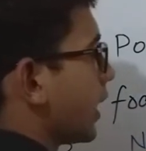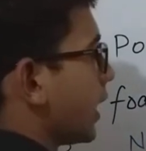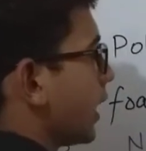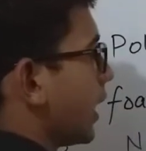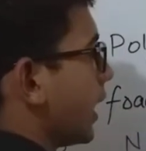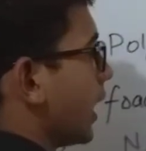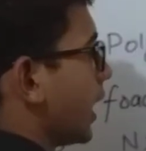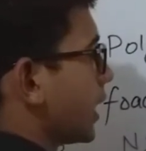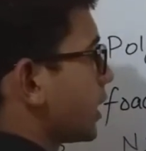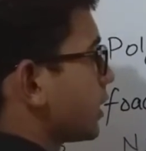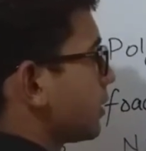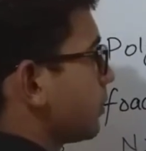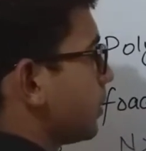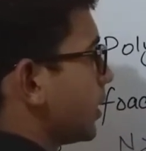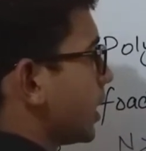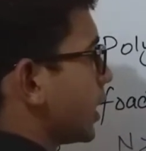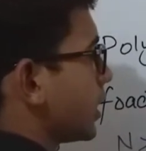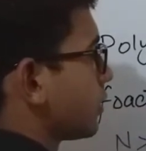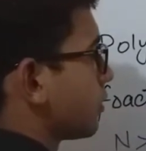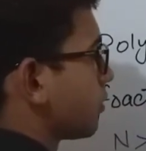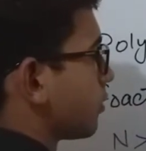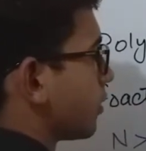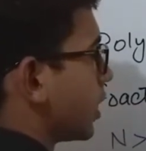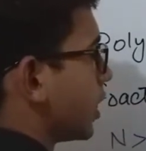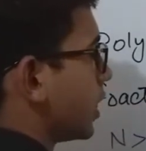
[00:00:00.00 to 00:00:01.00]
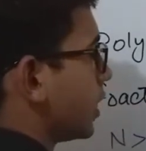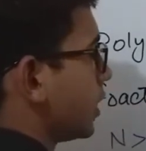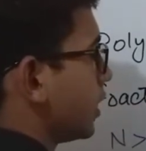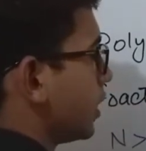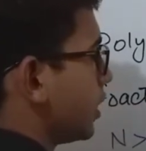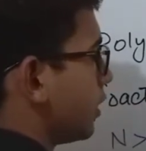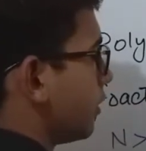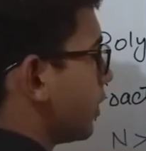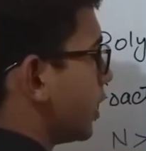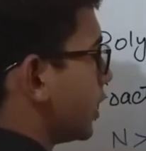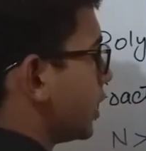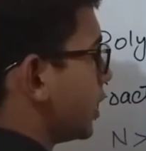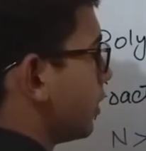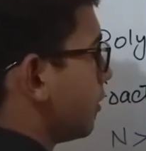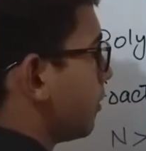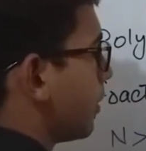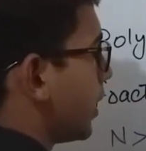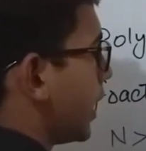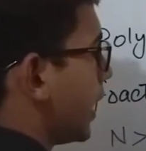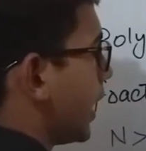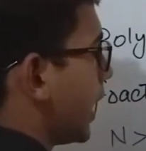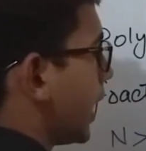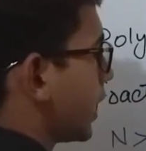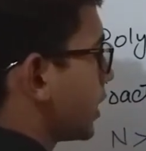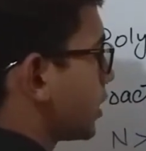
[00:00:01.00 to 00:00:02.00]
x plus 1 divided by
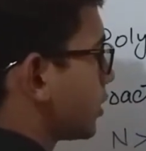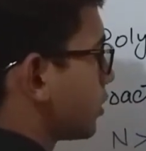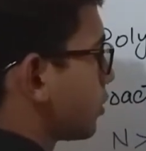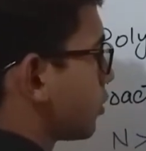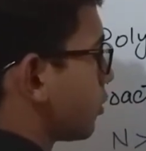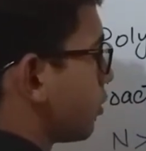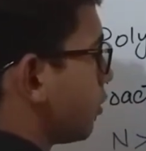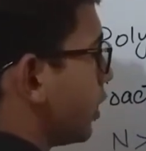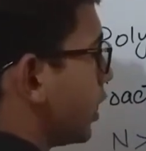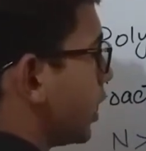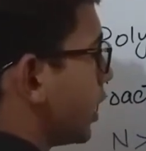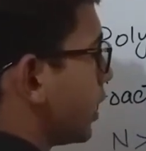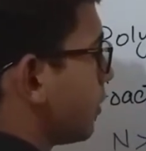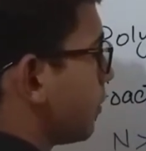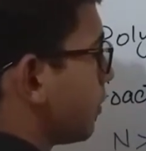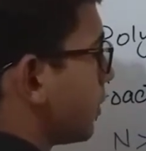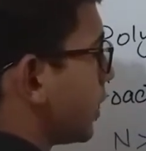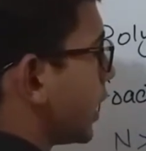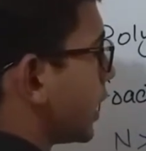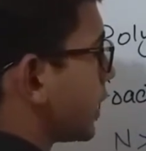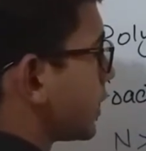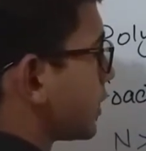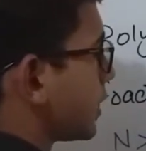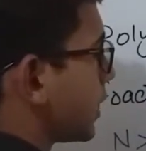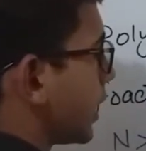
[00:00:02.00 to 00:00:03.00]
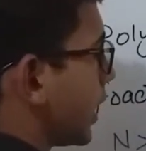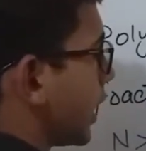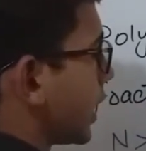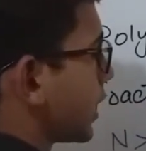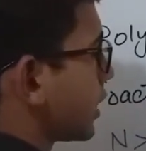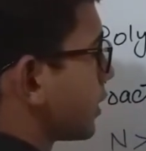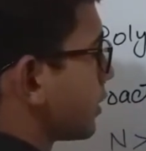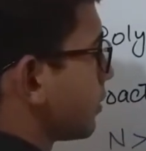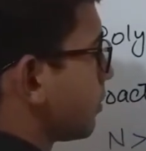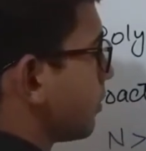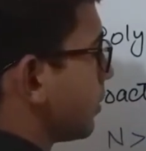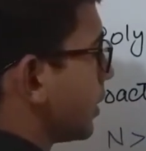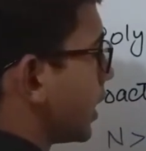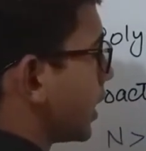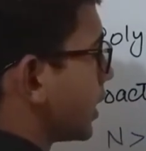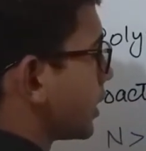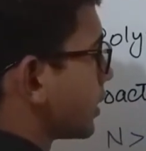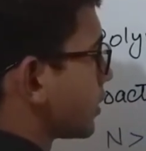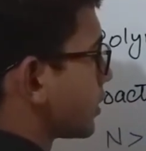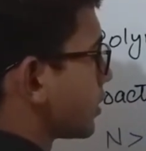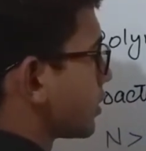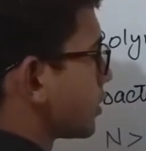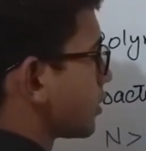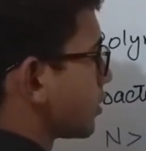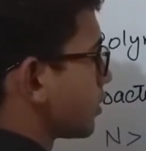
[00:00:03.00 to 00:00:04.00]
x squared plus x
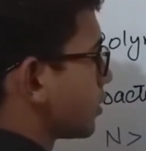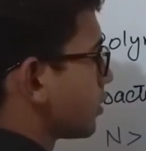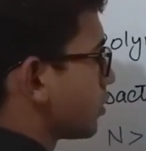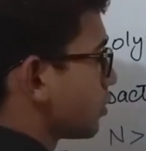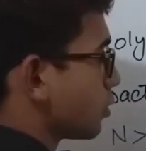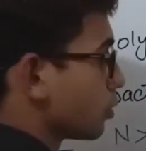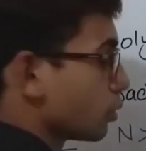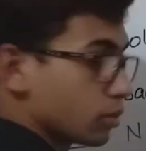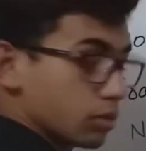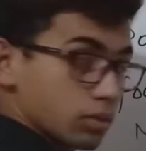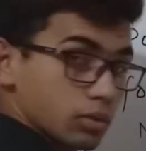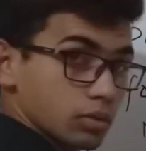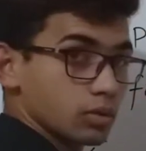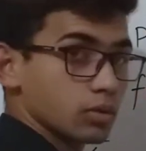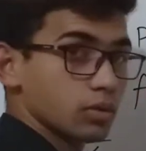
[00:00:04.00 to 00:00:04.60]
plus 2.